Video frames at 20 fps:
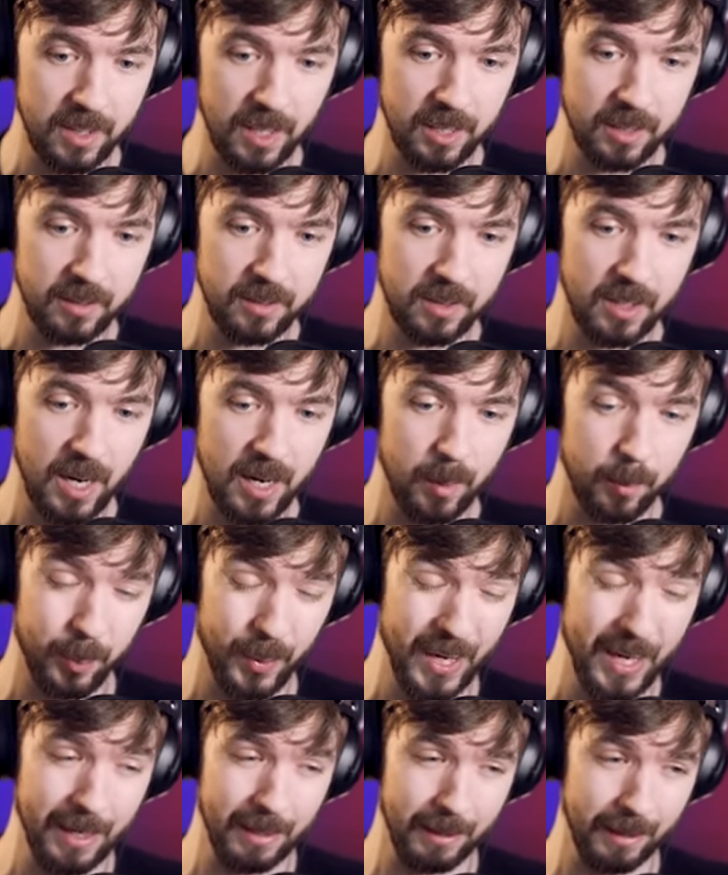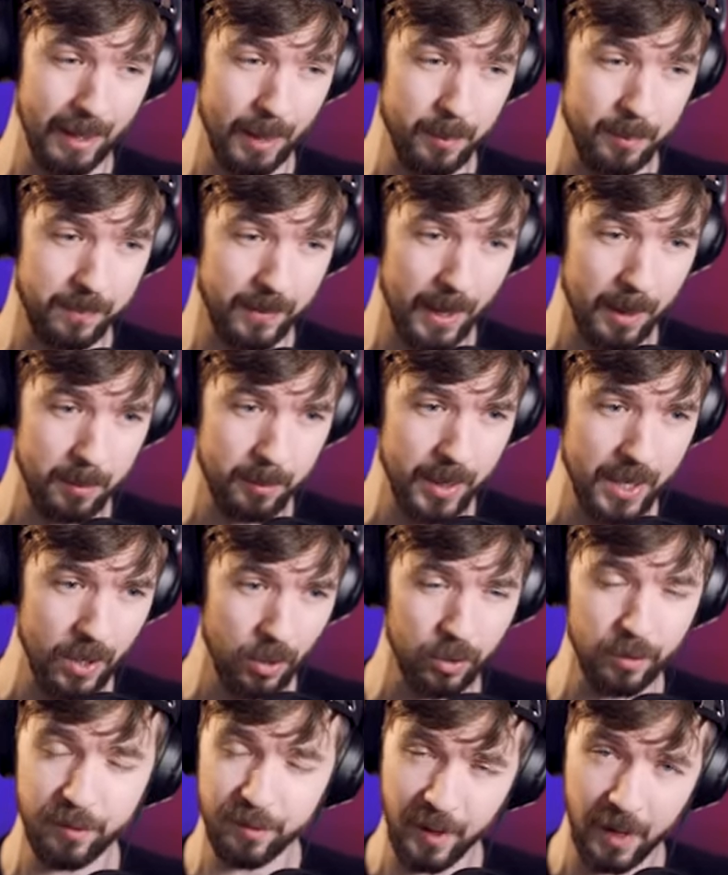can kind of break and then be
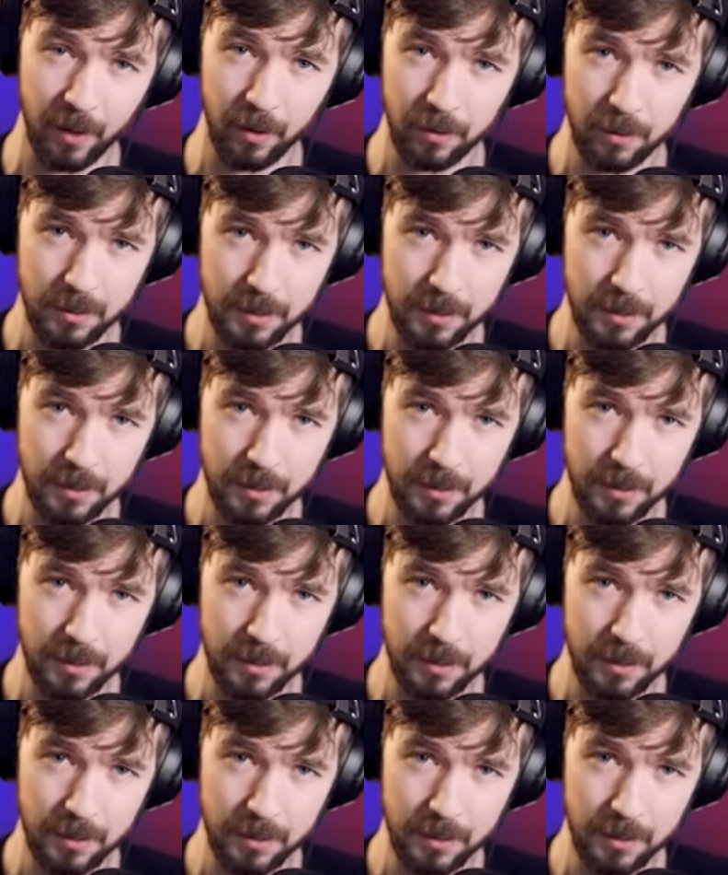unfair.